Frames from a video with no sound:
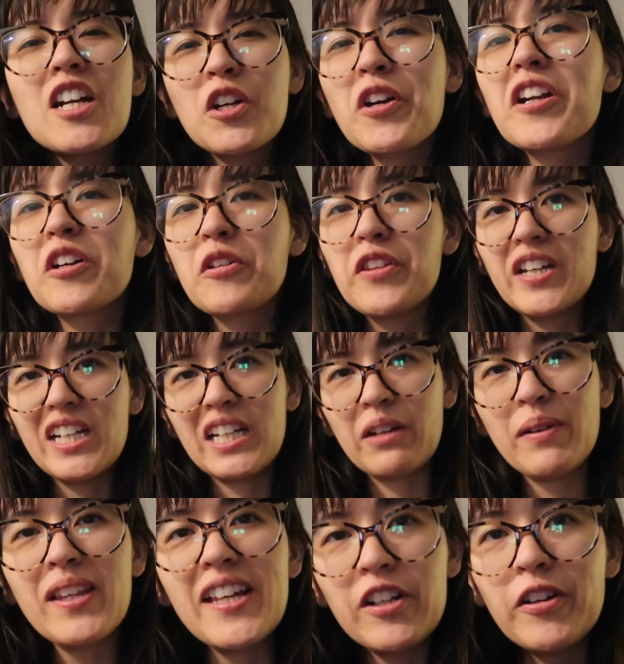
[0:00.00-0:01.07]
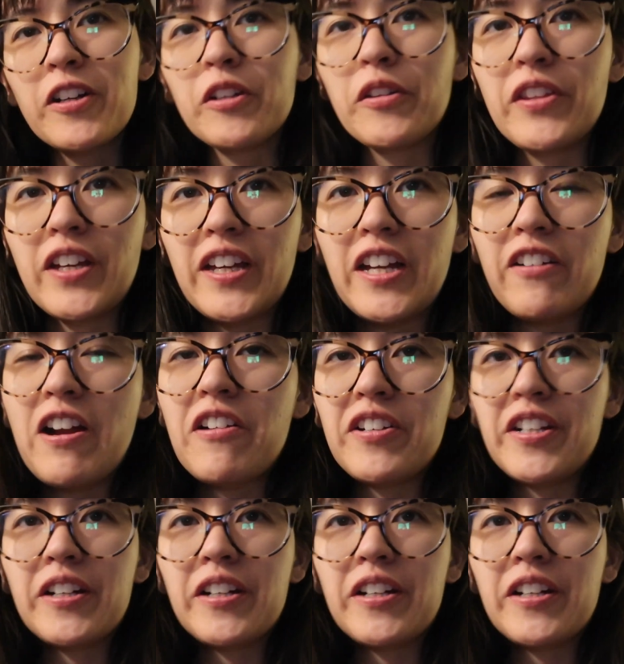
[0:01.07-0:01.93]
critical thinking. We like critical thinking around